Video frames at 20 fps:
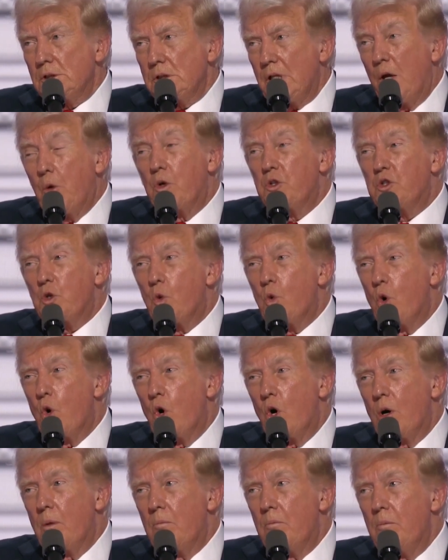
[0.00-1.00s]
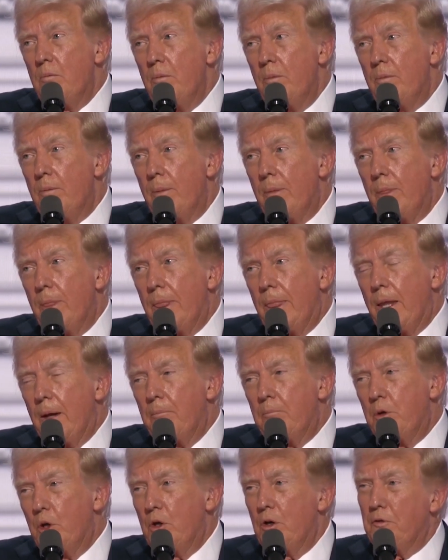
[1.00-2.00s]
It was a warm,
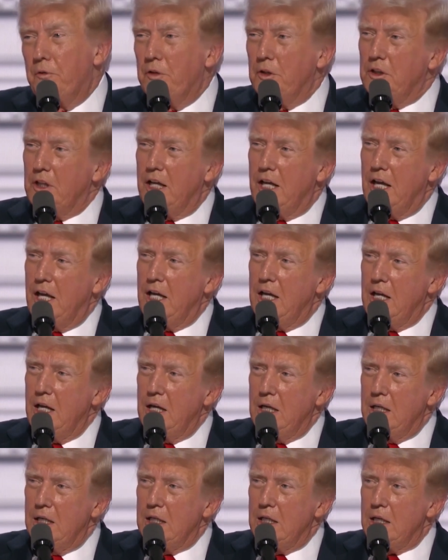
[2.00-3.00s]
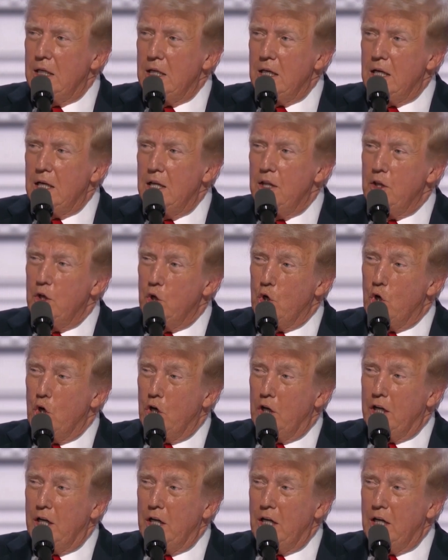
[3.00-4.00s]
beautiful day in the
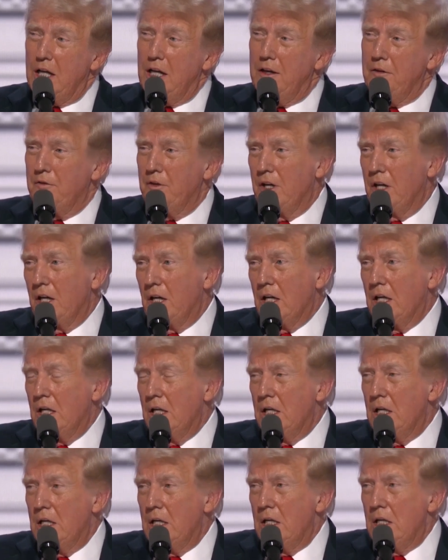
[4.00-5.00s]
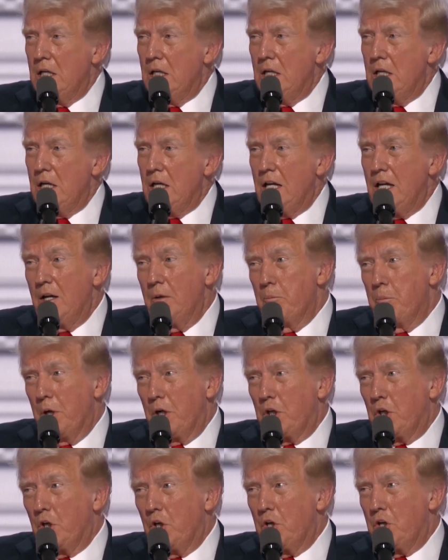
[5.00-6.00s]
early evening in
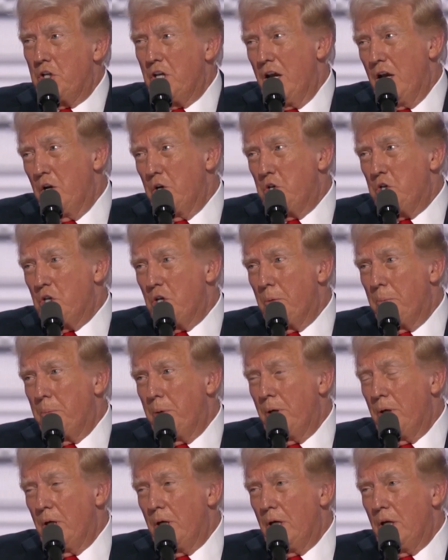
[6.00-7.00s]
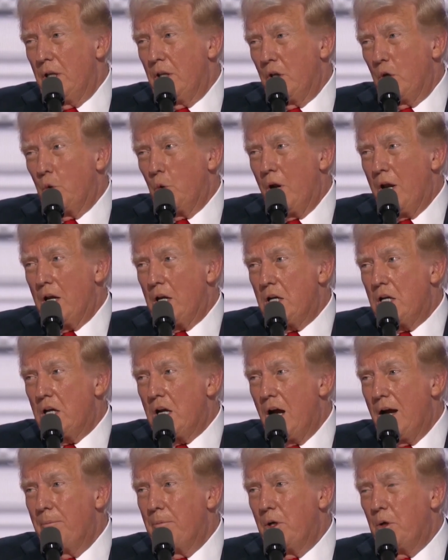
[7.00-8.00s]
Butler Township in the great
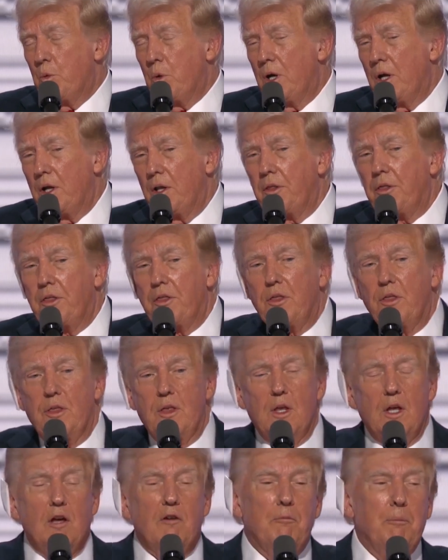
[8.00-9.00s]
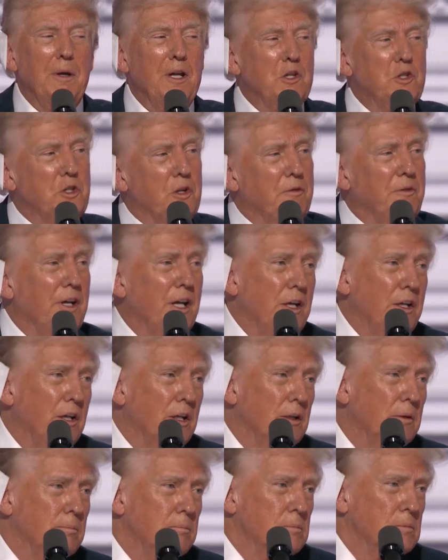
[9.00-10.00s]
Commonwealth of
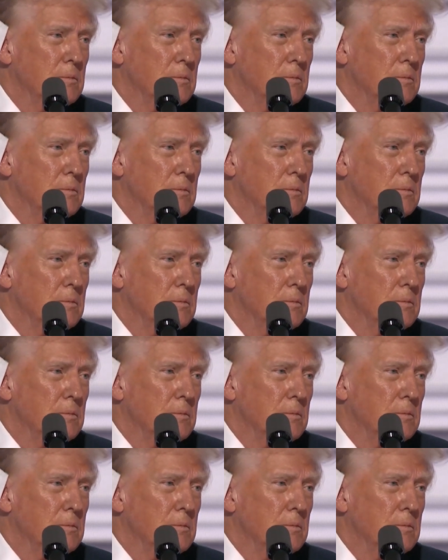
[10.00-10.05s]
Pennsylvania.